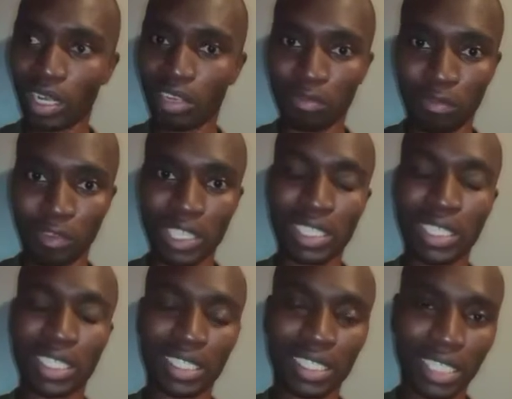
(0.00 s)
invest
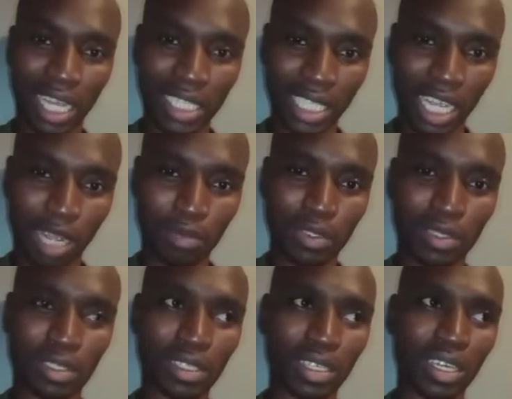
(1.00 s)
in
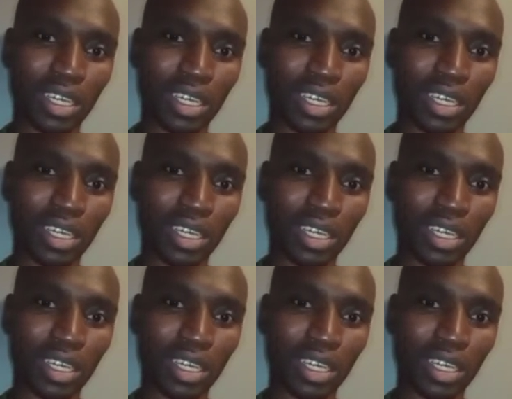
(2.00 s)
startups,